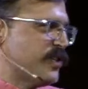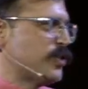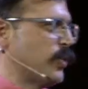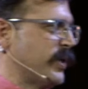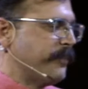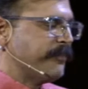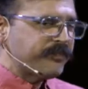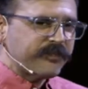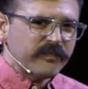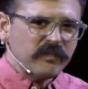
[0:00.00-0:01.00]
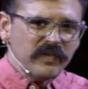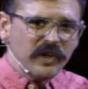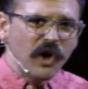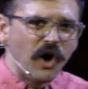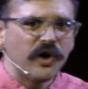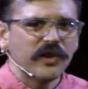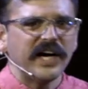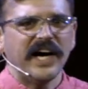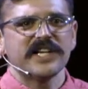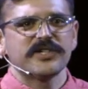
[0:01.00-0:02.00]
to the story. All
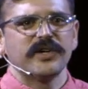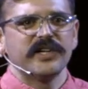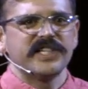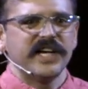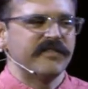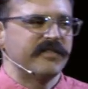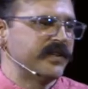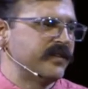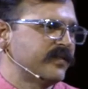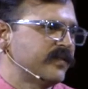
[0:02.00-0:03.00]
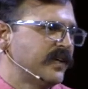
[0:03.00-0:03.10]
the eyes are on David.